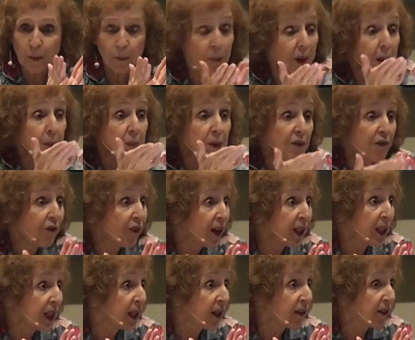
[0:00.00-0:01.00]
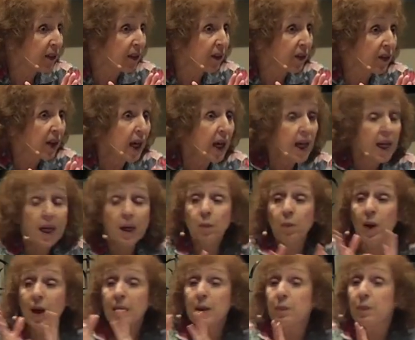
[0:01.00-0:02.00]
It might be finances. It
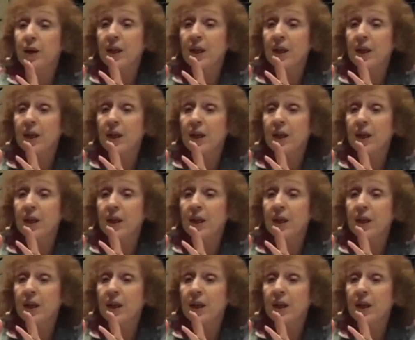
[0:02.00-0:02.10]
might